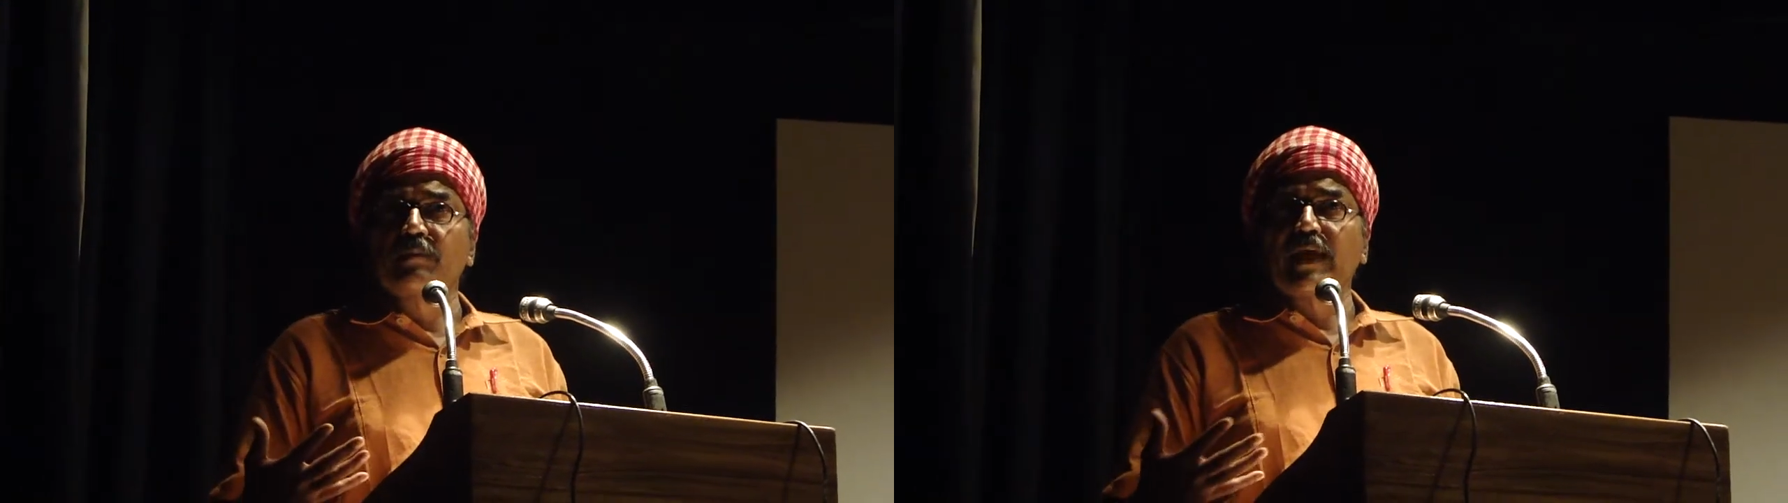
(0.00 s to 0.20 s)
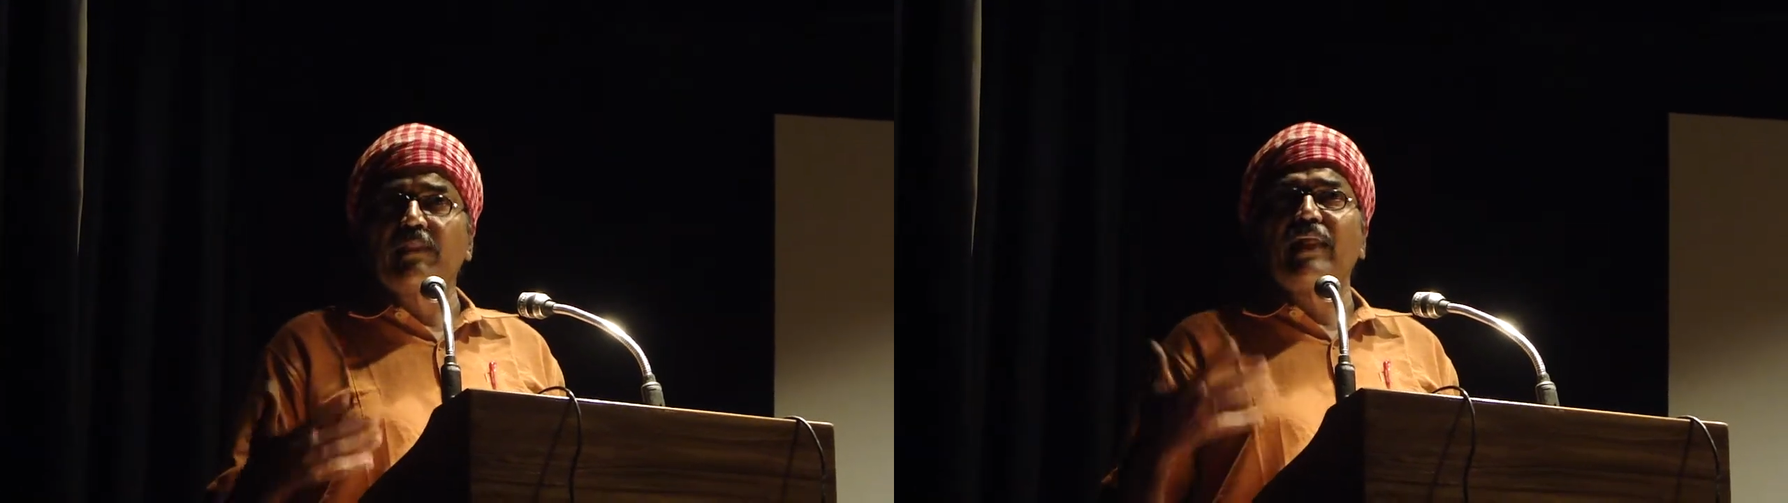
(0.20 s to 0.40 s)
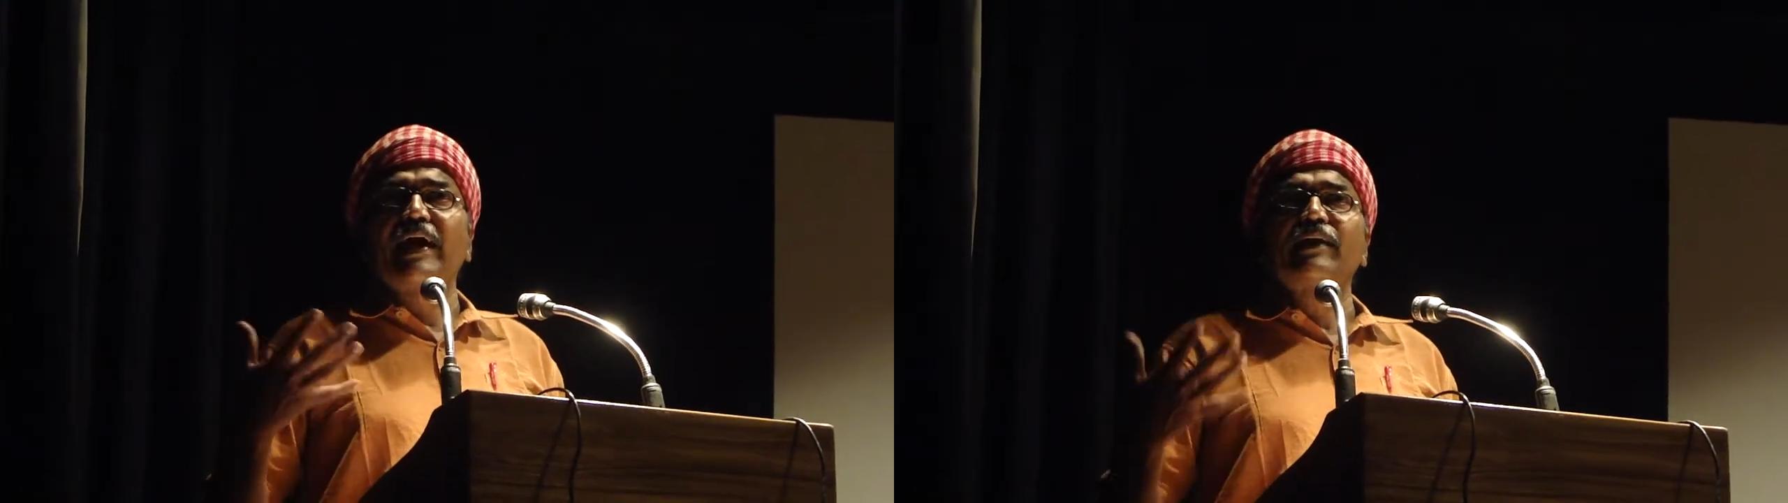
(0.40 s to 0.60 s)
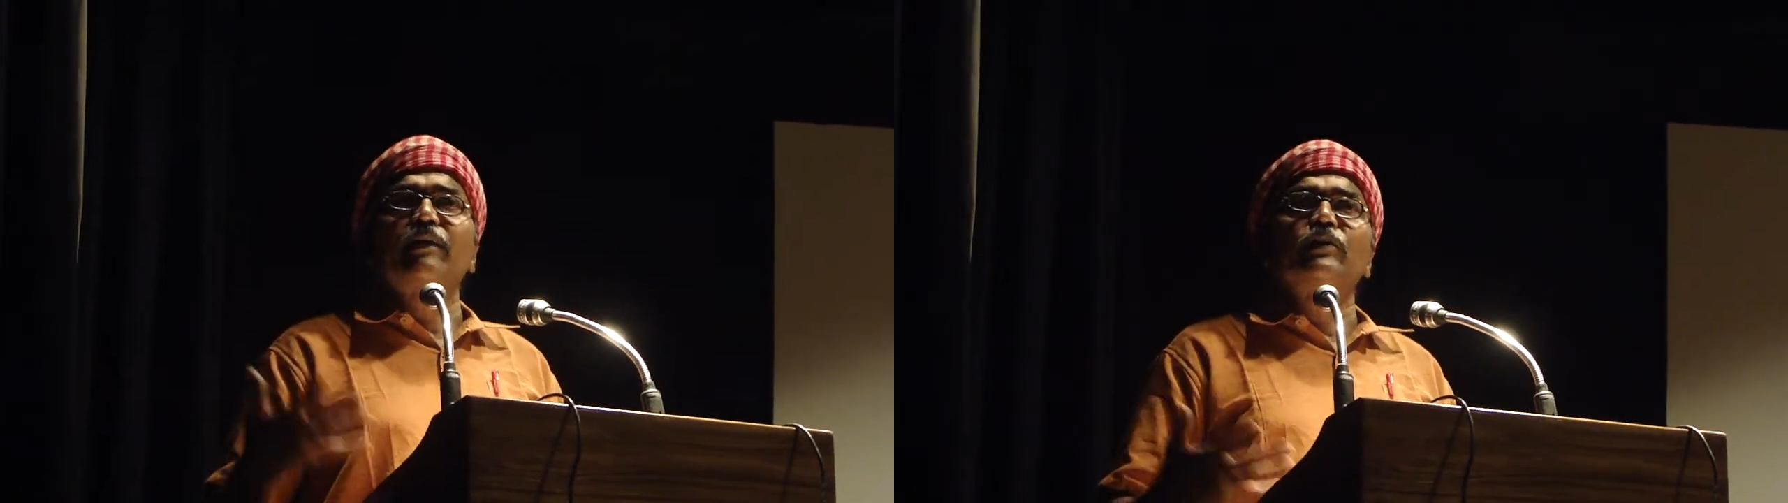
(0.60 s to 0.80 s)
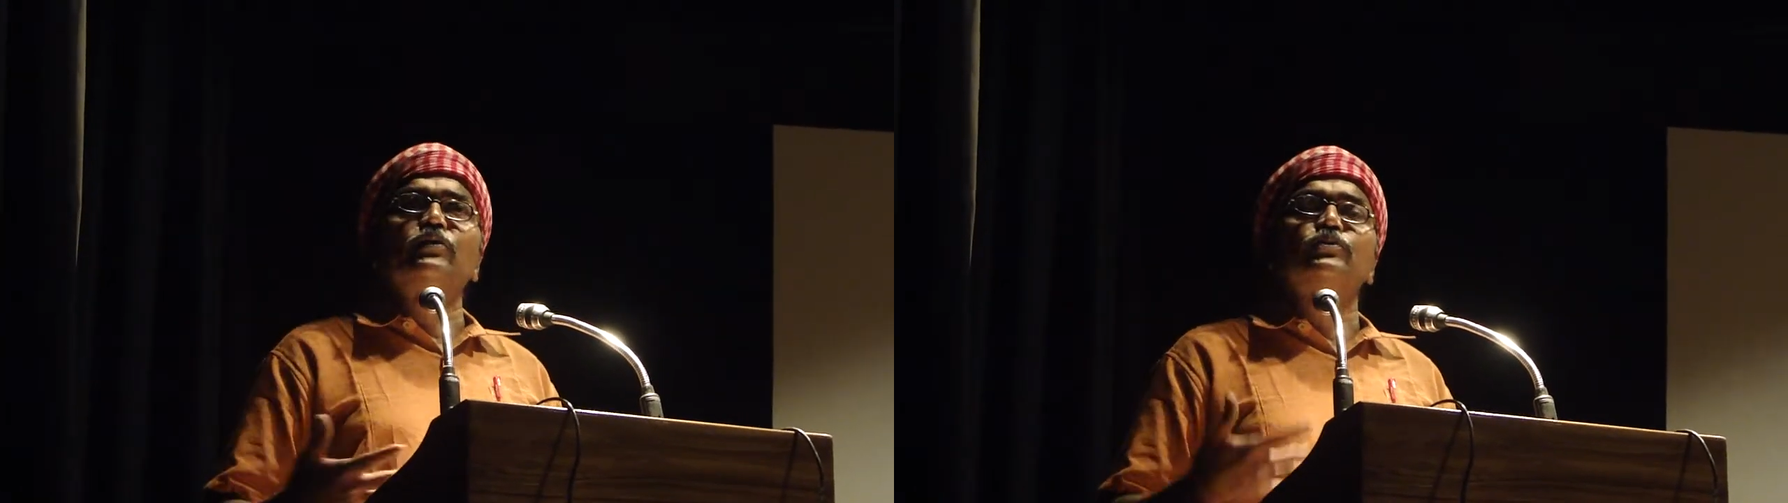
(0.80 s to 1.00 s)
And
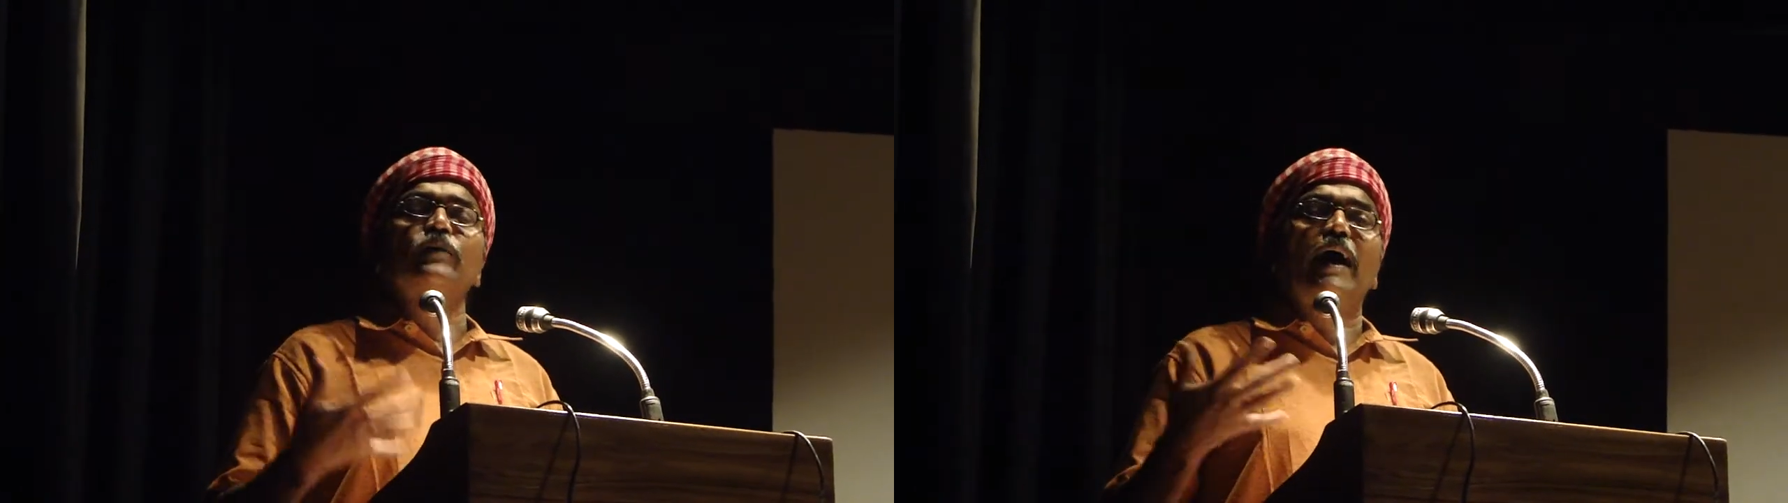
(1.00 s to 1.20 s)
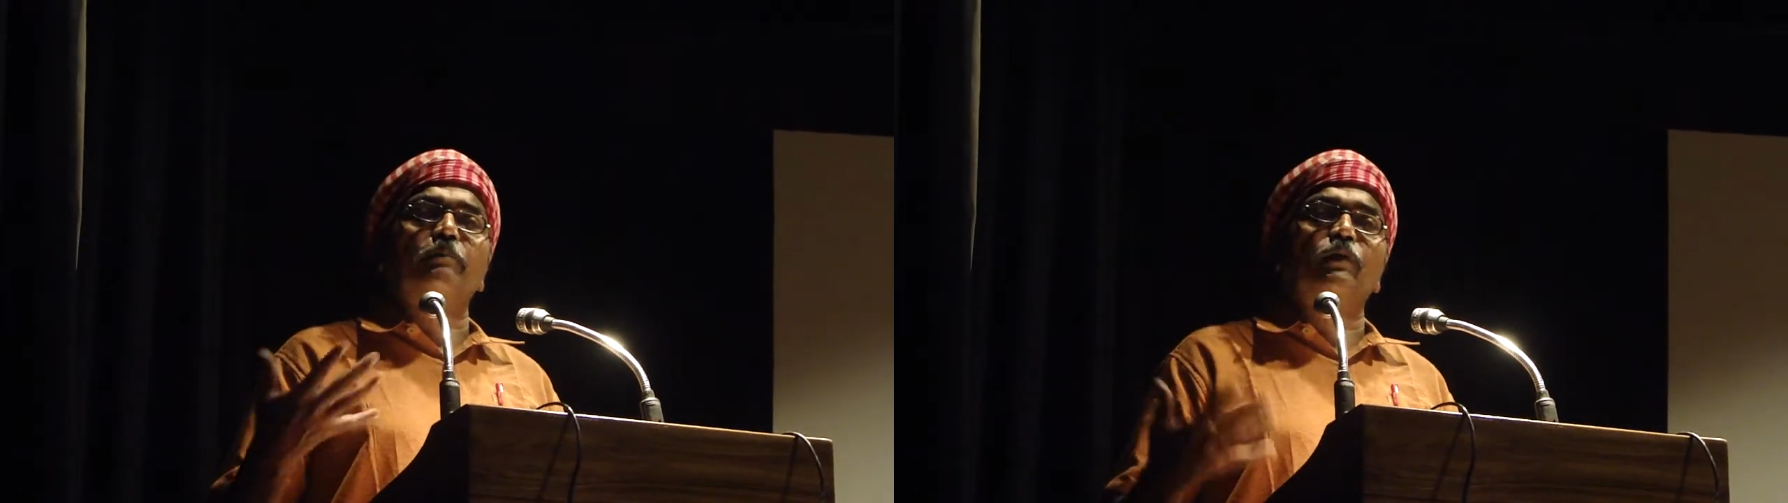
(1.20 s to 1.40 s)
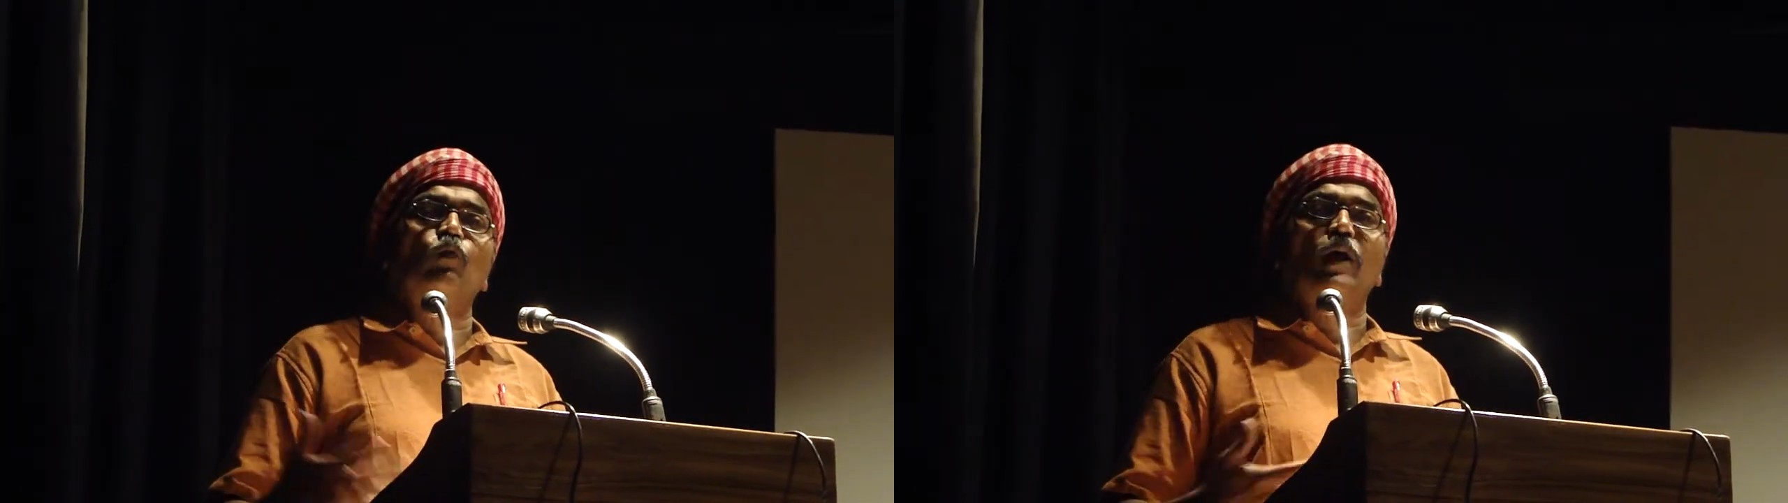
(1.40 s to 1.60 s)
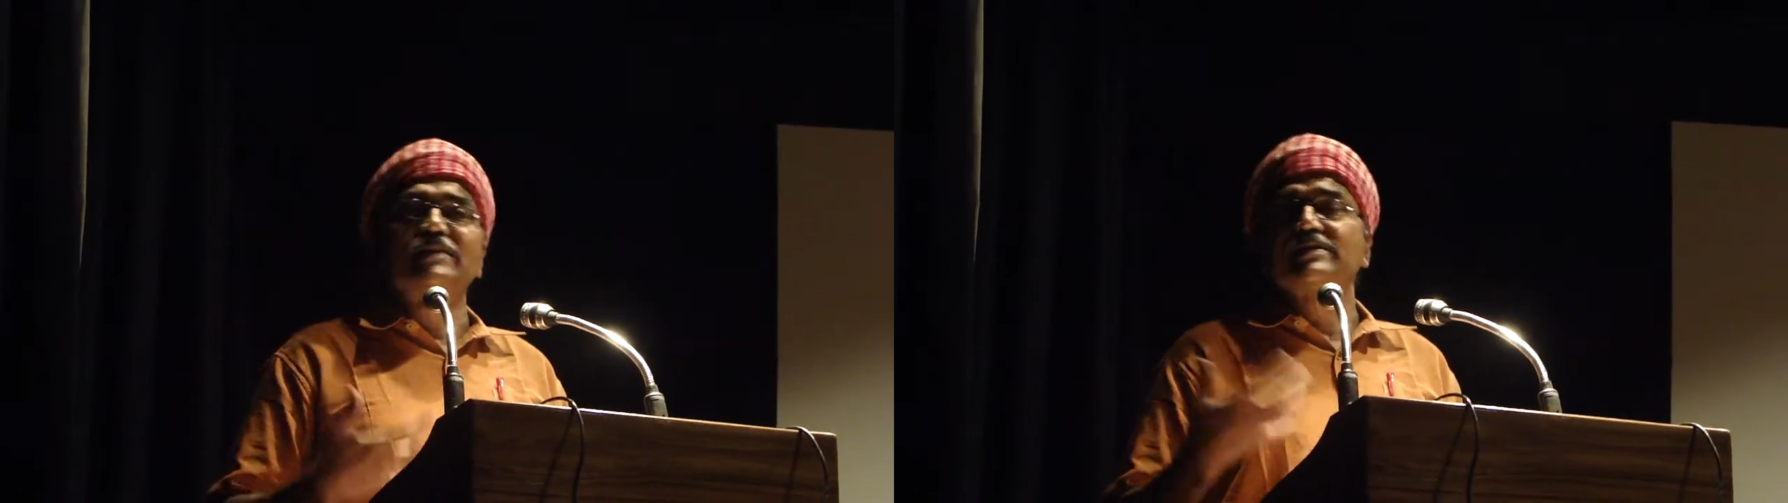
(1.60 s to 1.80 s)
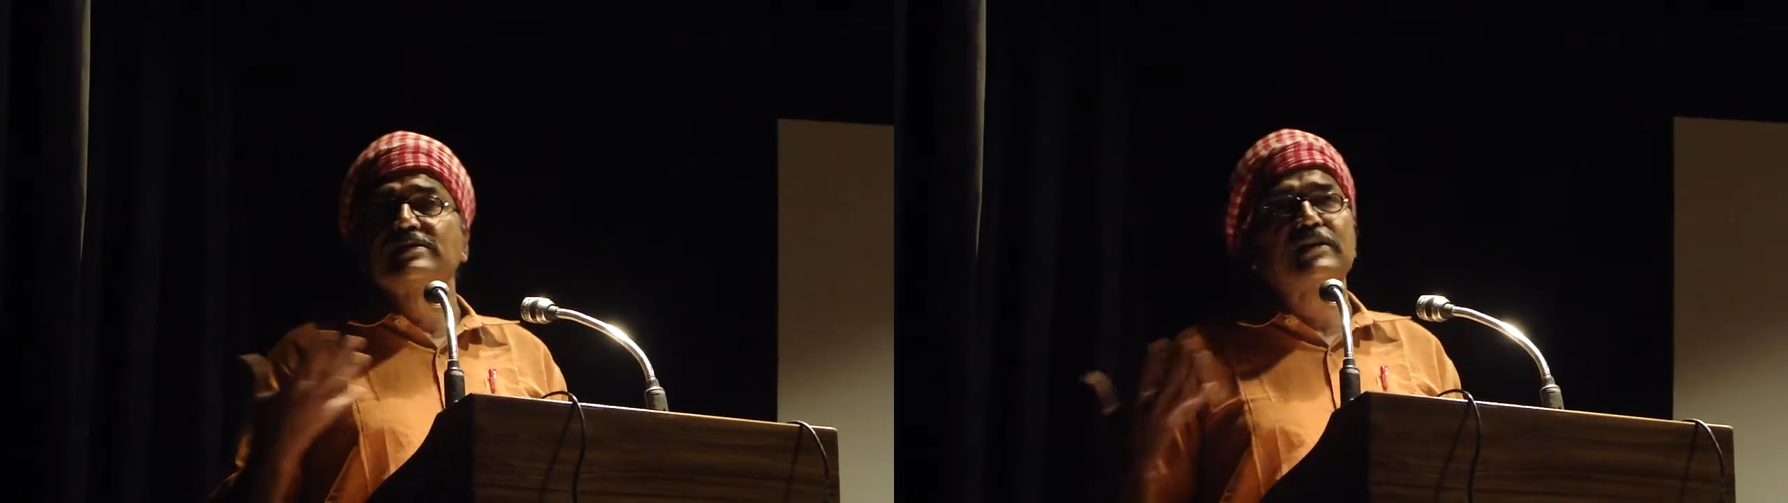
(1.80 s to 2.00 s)
that used to happen once